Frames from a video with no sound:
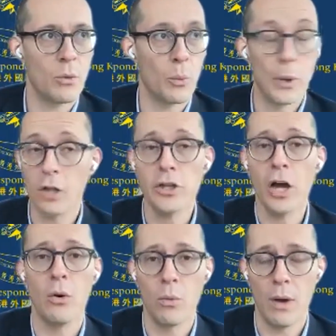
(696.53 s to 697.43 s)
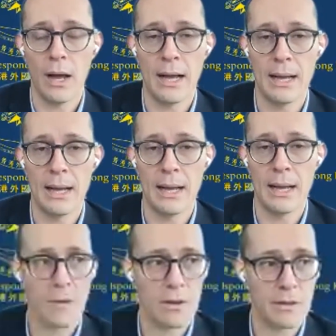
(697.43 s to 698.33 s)
we all know
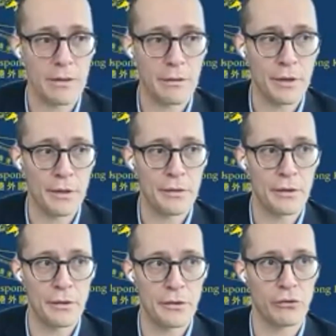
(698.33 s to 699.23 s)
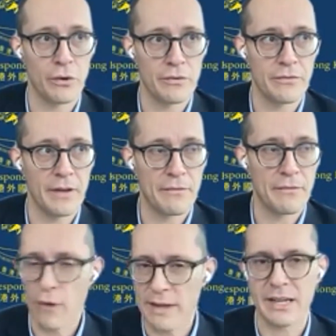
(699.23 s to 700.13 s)
the sort of
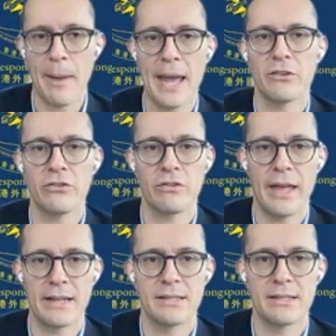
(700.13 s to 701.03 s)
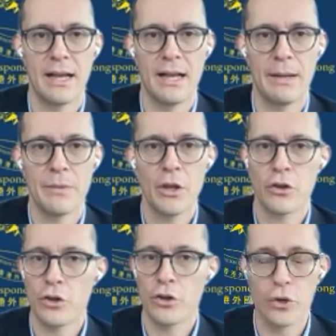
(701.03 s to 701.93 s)
frantic pace that
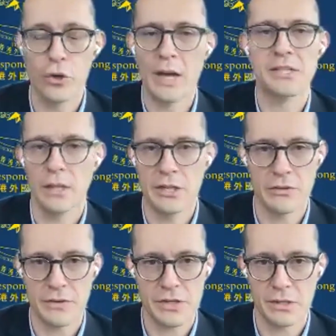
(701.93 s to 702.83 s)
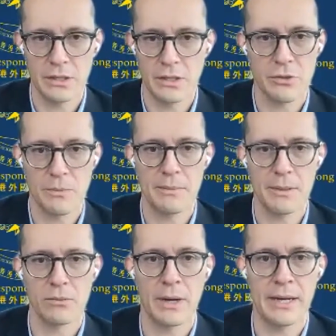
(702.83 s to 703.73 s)
new isolation facilities are being
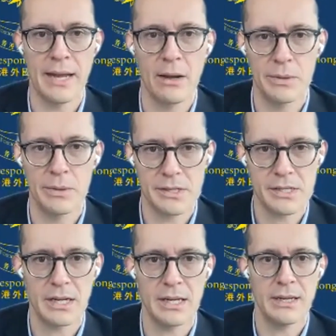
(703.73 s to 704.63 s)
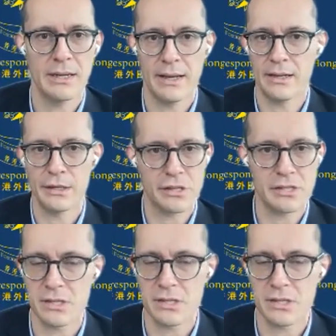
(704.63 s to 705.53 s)
built right now in the city, and
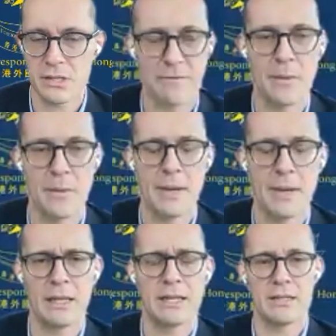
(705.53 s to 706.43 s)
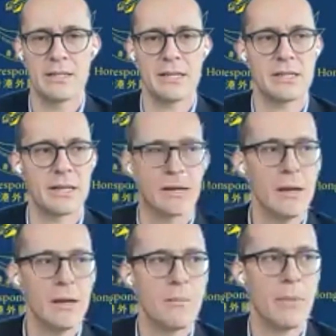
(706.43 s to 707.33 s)
assistance coming down from the mainland on testing.
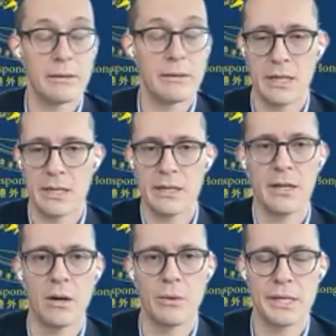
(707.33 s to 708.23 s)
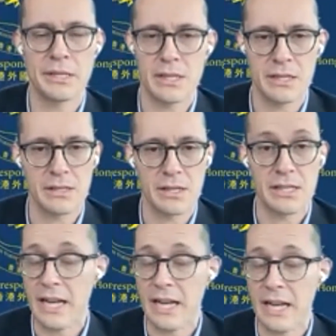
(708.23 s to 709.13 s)
But
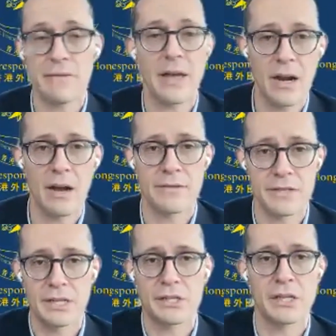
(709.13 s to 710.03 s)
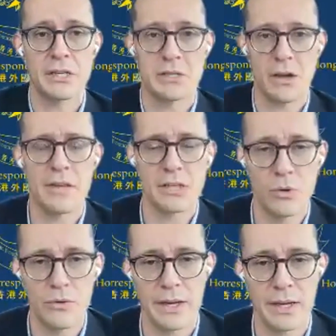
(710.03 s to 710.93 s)
is any of that enough? Are things
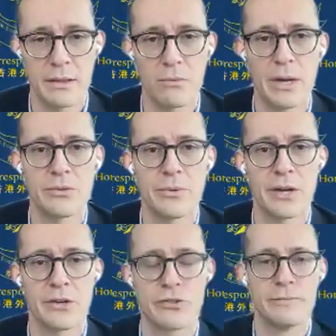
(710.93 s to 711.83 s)
moving in the right direction?